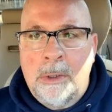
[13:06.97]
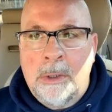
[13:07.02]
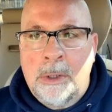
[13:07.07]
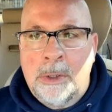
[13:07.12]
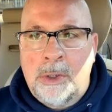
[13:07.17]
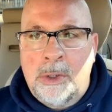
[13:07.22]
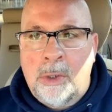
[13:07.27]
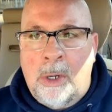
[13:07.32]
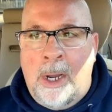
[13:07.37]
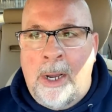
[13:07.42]
the
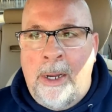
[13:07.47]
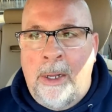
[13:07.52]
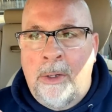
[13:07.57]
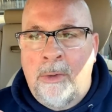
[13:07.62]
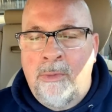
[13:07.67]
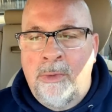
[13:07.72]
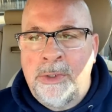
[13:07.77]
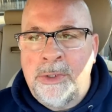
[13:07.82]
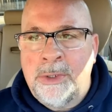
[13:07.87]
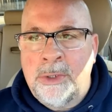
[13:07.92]

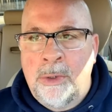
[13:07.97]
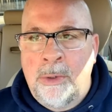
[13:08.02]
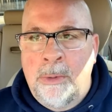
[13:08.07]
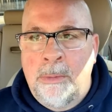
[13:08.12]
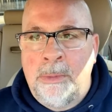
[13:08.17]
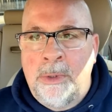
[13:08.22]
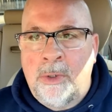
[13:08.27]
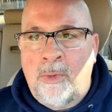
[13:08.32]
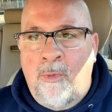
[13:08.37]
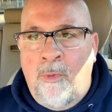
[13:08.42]
trial
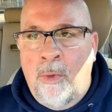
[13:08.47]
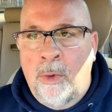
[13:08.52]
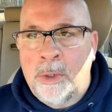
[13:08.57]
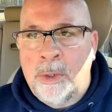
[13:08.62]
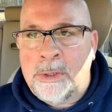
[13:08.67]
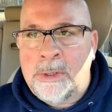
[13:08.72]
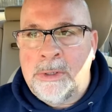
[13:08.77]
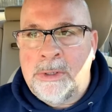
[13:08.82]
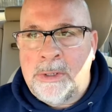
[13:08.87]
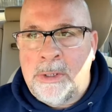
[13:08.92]
resumes for
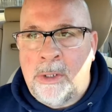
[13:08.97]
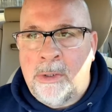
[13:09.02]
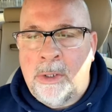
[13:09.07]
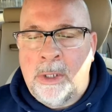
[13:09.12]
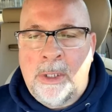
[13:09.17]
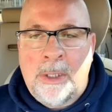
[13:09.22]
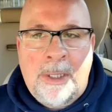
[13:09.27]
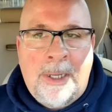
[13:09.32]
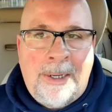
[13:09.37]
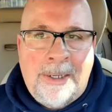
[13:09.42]
Sincere
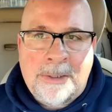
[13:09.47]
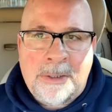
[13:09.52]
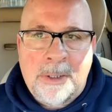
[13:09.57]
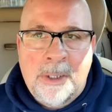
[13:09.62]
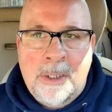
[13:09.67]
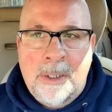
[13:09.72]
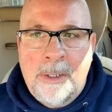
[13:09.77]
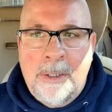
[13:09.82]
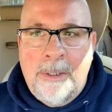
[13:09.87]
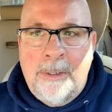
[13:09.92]
and
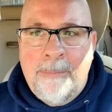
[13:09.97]
Classic.